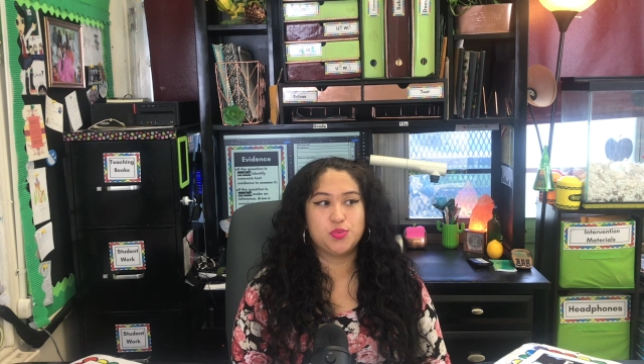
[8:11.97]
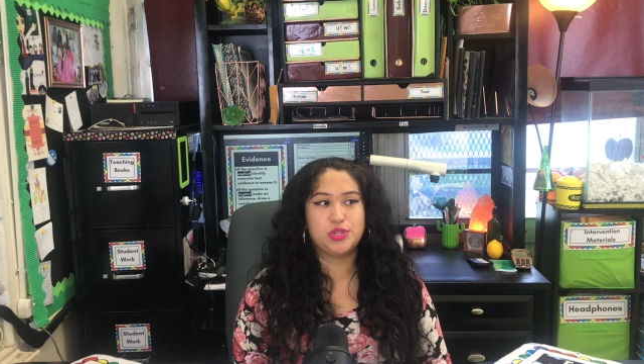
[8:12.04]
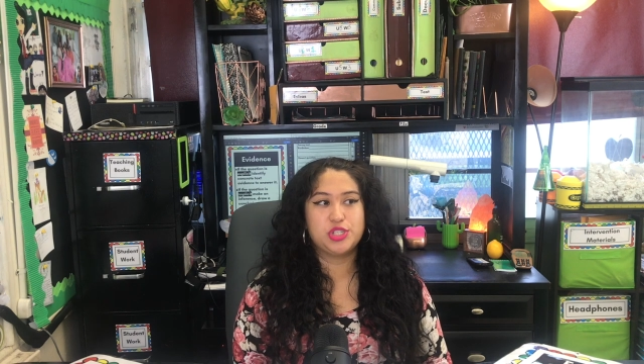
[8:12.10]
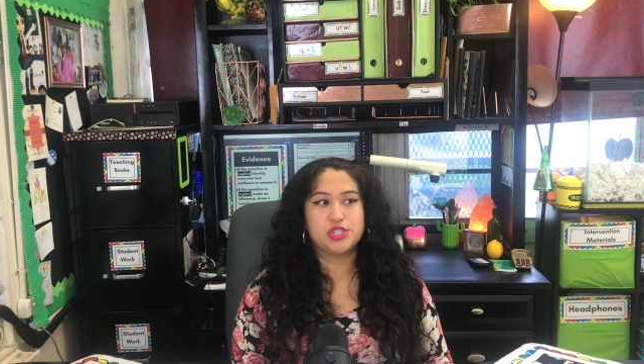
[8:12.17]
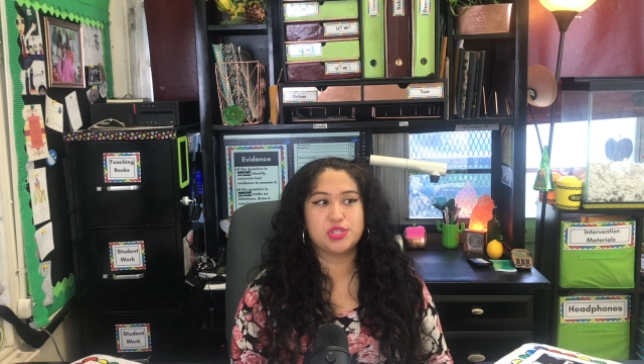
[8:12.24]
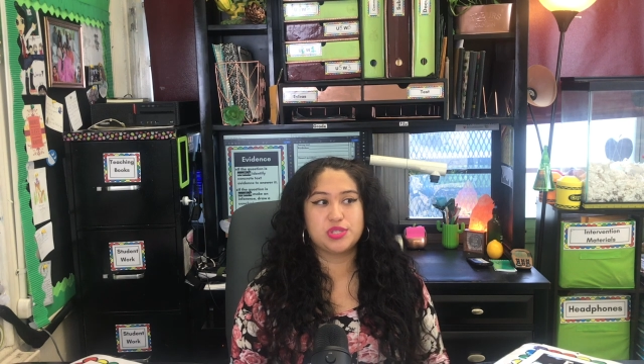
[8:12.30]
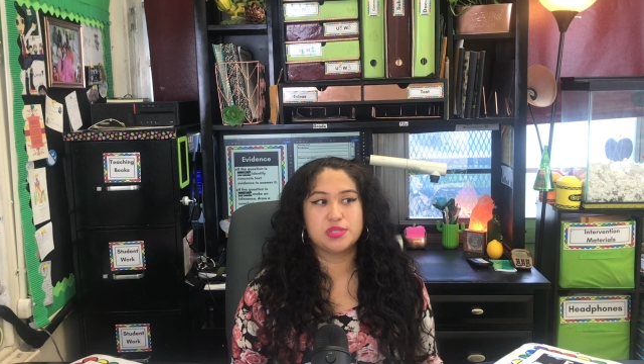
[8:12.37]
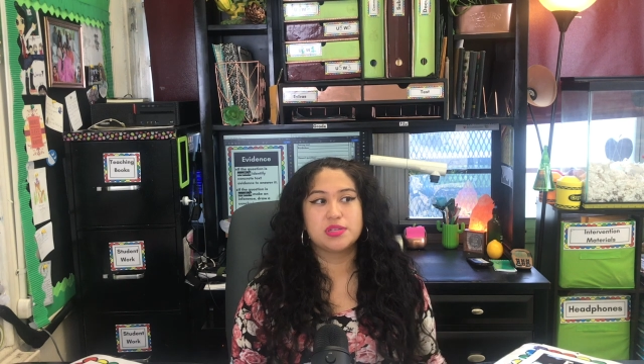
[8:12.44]
we
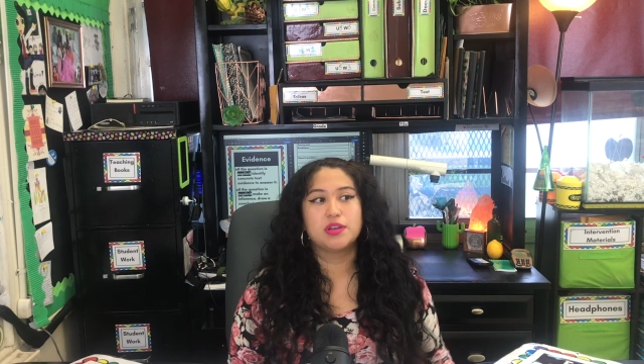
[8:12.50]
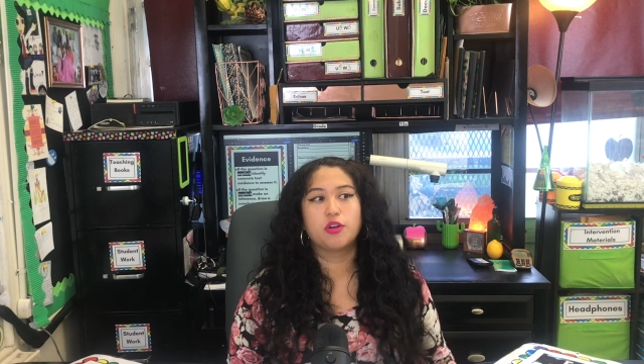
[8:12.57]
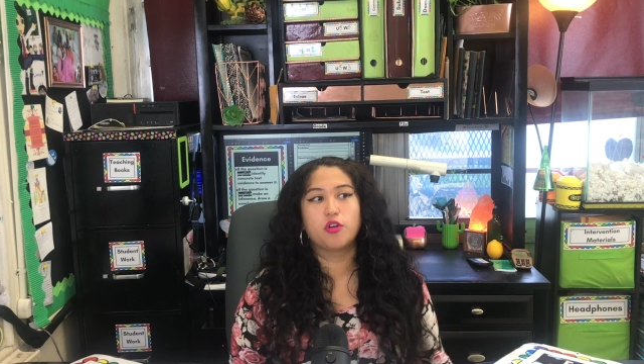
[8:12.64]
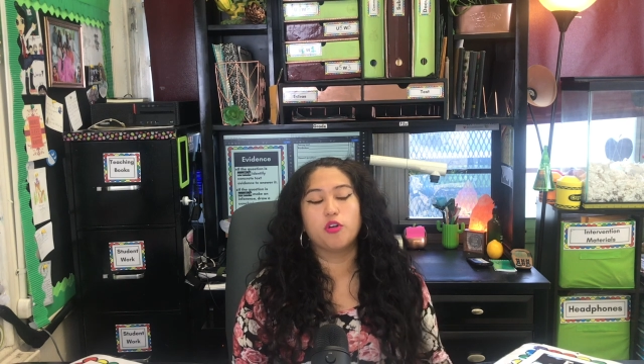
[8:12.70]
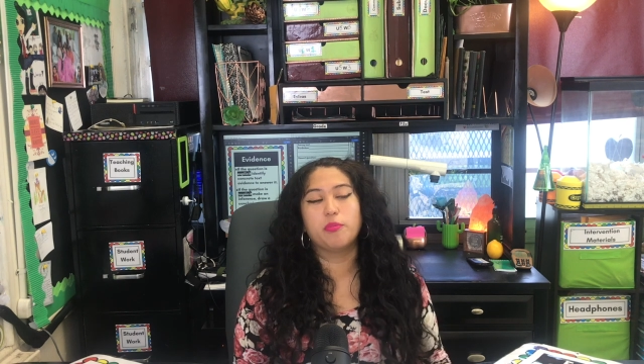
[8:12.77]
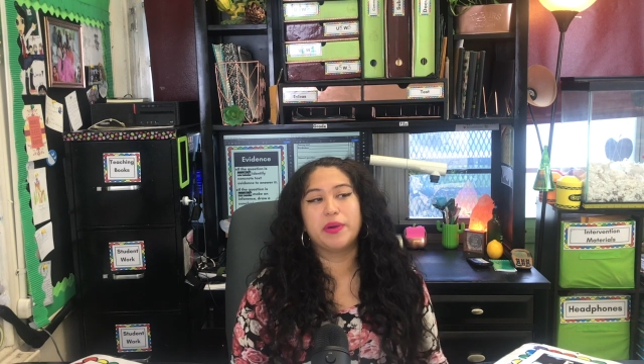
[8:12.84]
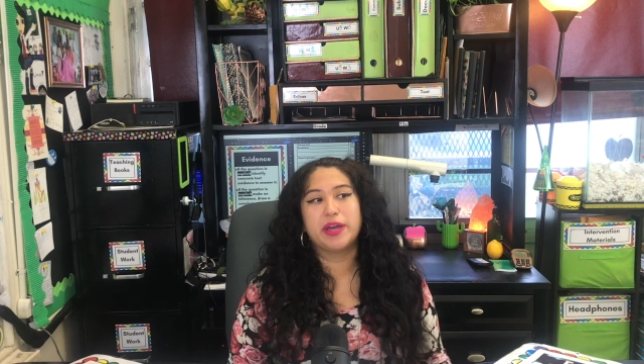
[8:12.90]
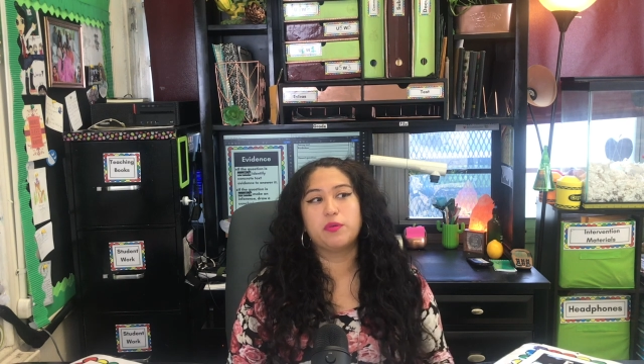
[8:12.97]
just
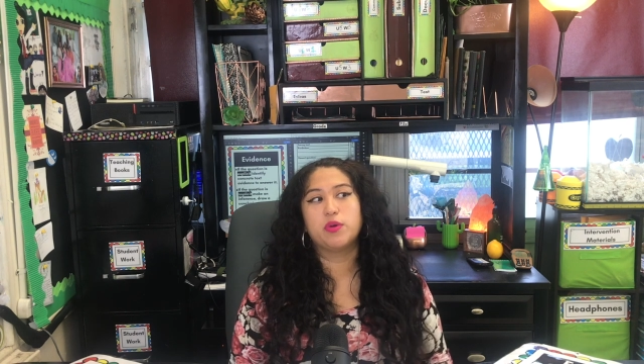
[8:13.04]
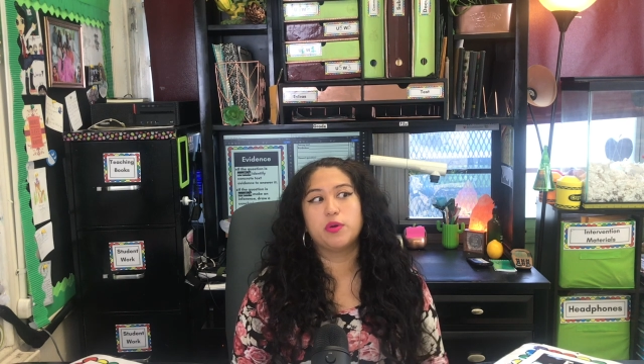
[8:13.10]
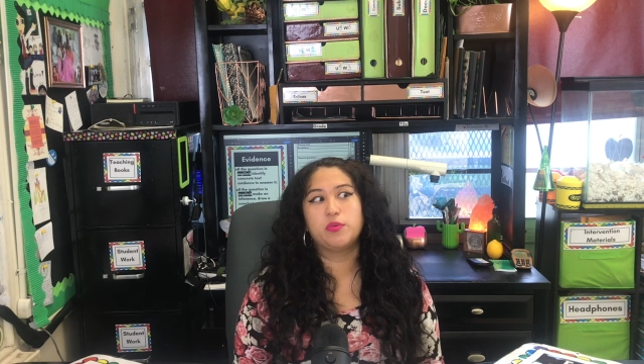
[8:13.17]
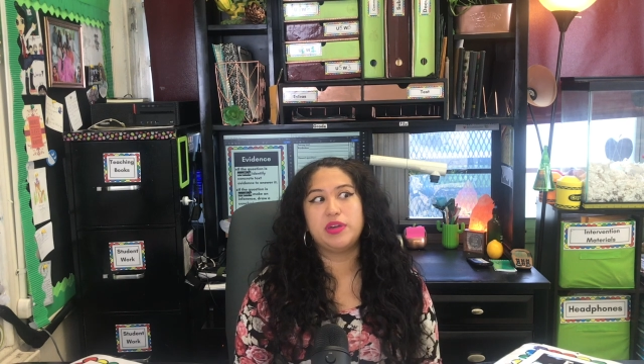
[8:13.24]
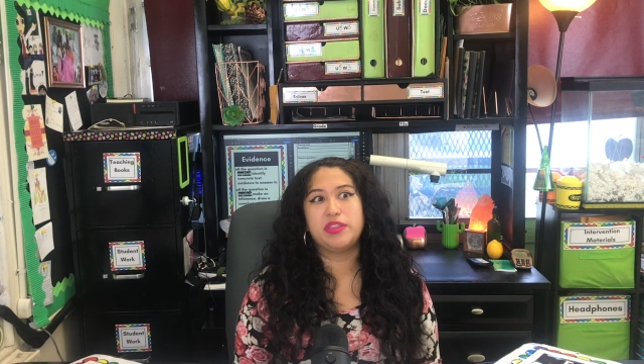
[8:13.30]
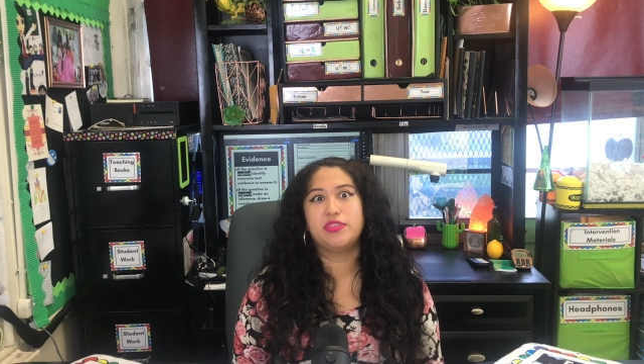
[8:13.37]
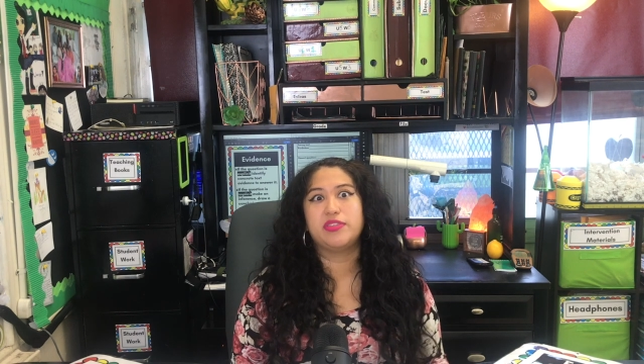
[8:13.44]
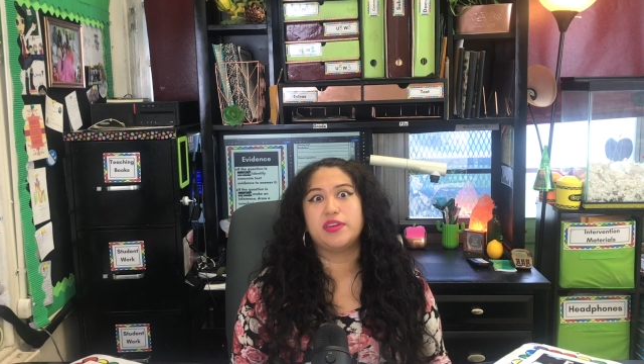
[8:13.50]
go by what
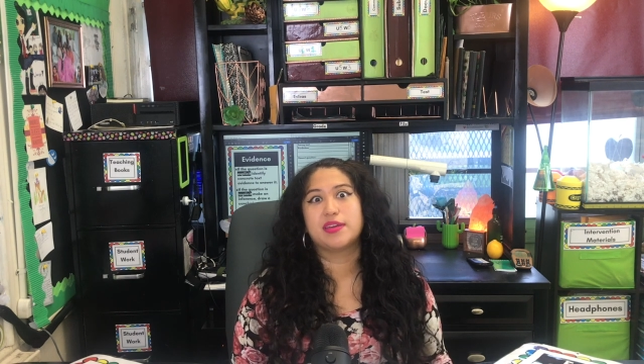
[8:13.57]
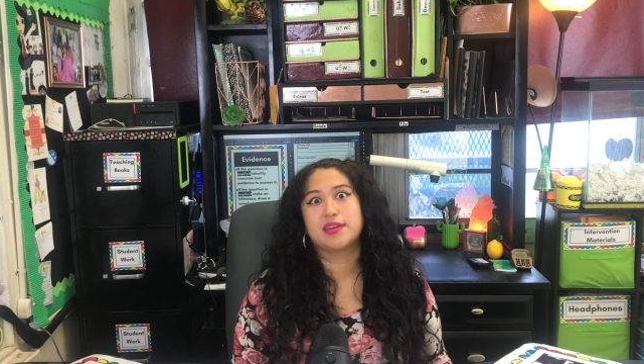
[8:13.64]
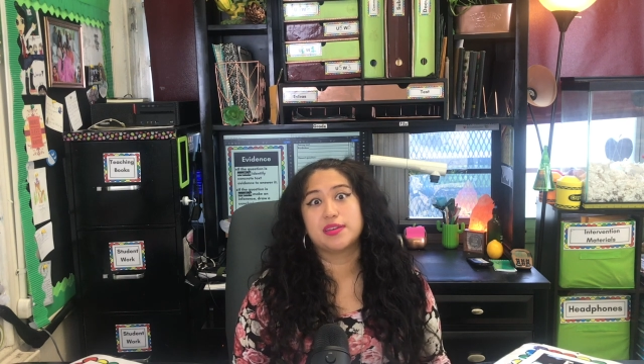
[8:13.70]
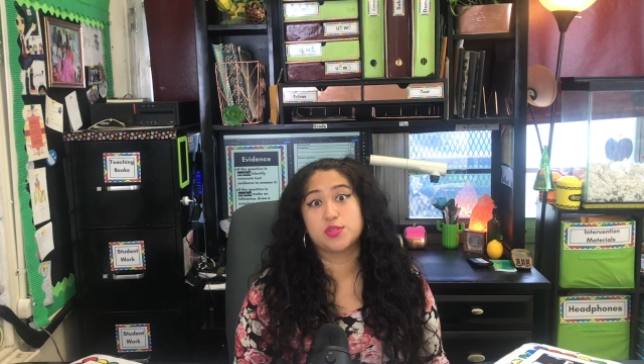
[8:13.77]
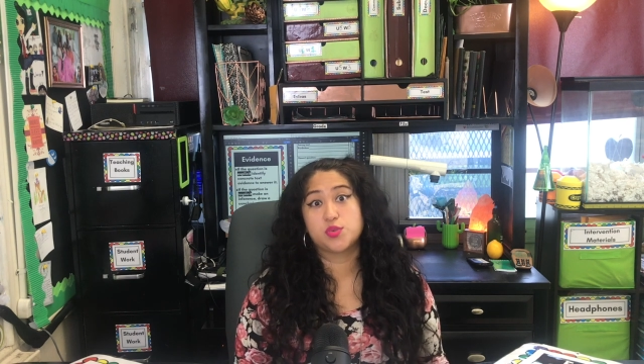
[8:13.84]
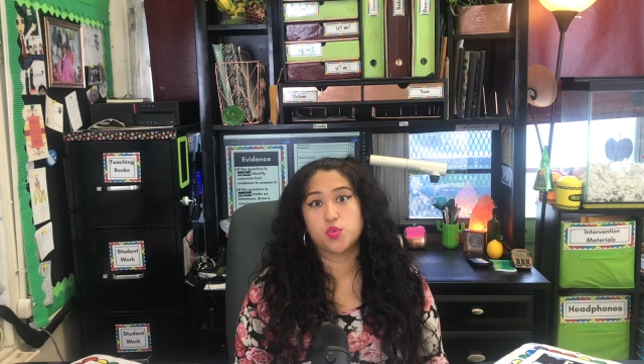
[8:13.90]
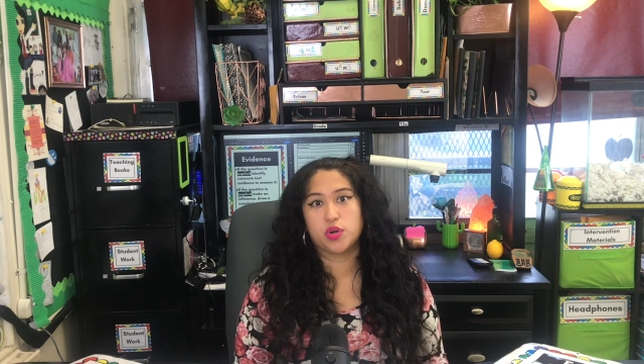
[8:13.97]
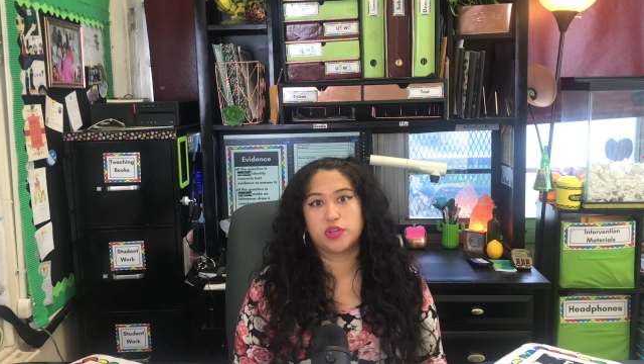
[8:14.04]
we think
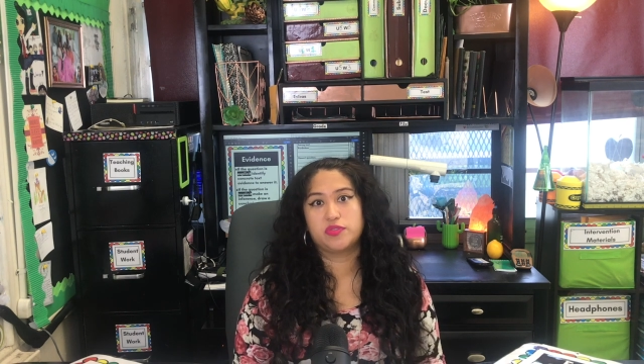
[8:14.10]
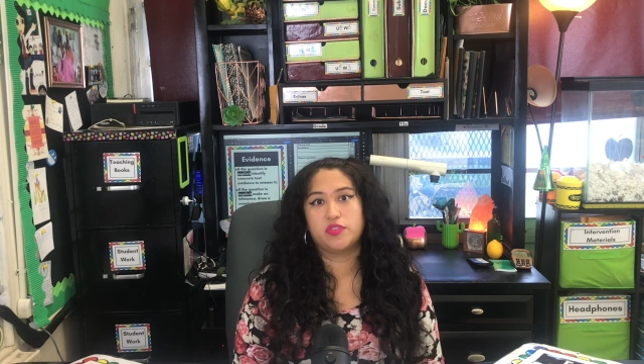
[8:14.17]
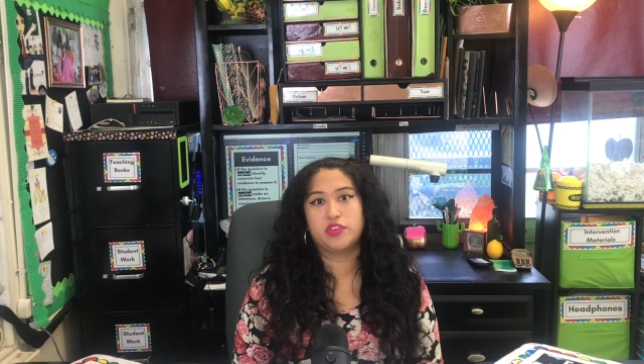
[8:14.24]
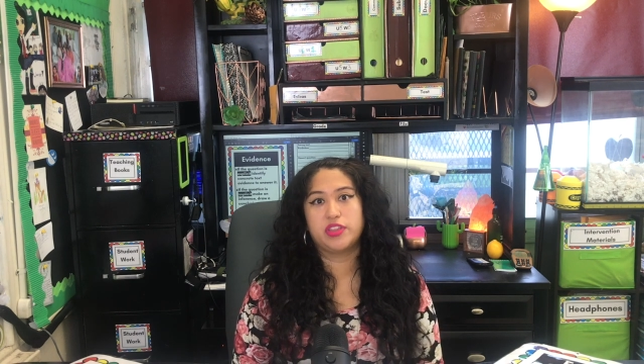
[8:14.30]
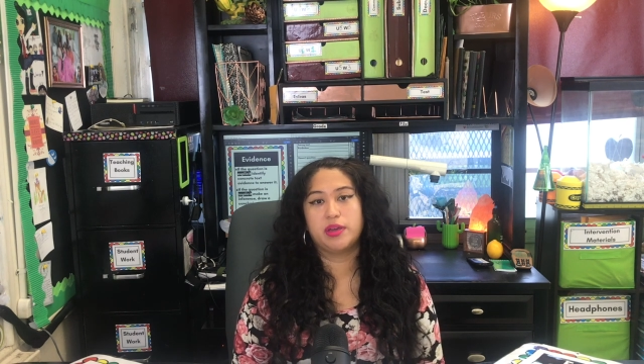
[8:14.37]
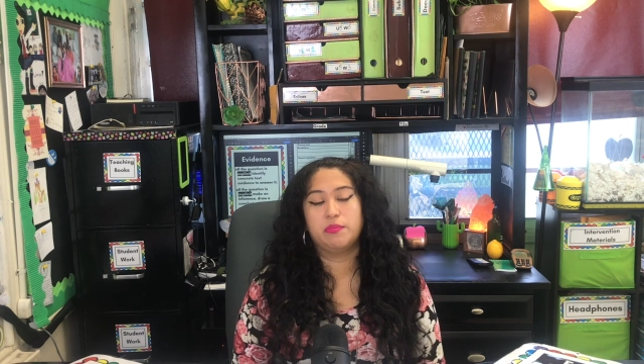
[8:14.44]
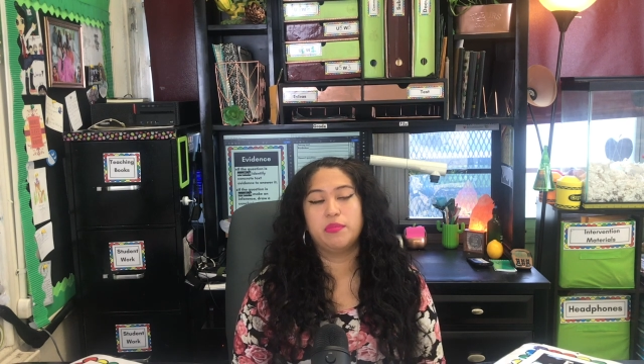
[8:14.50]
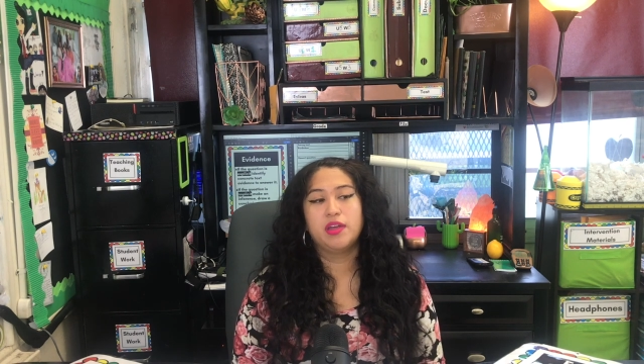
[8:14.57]
has worked for
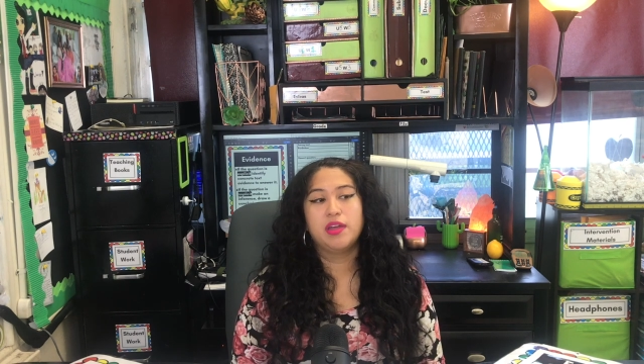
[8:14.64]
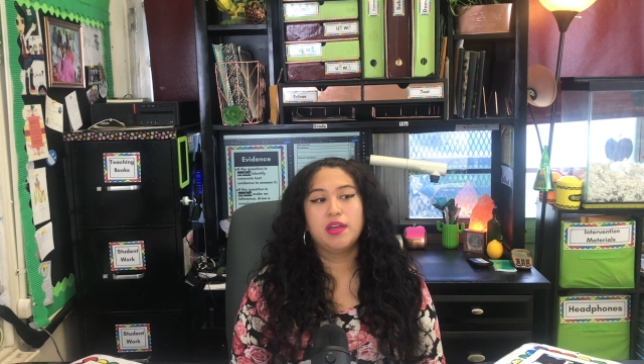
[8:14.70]
them.